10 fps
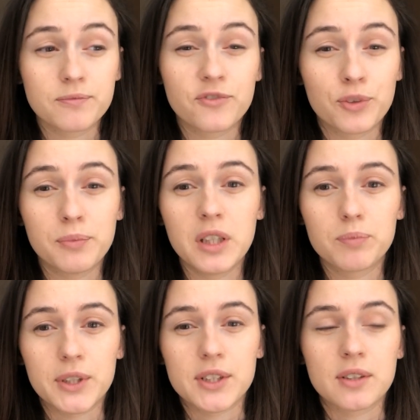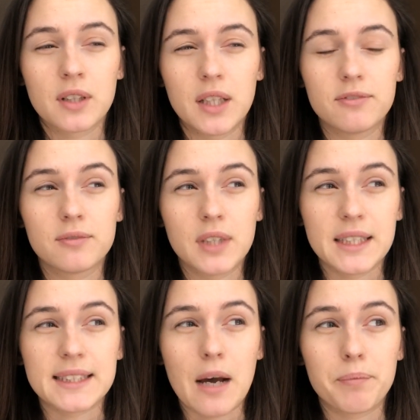For me personally,
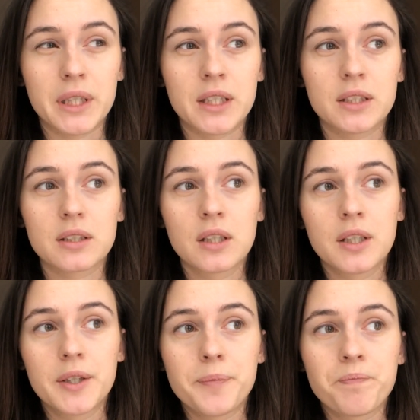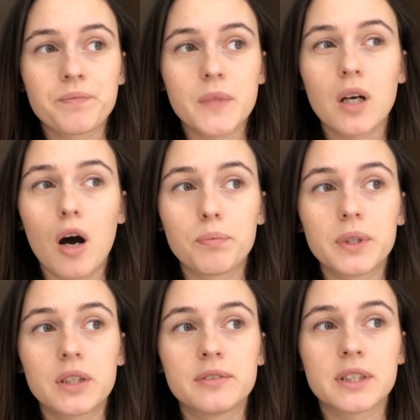that's happened a couple
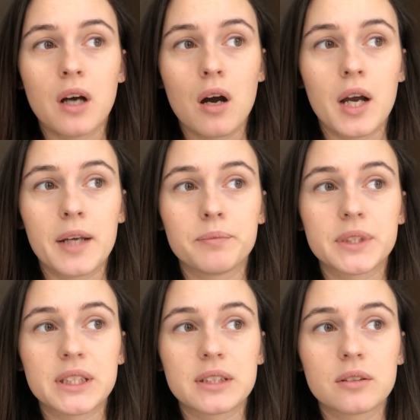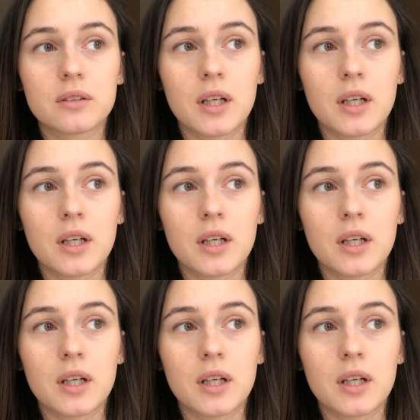of times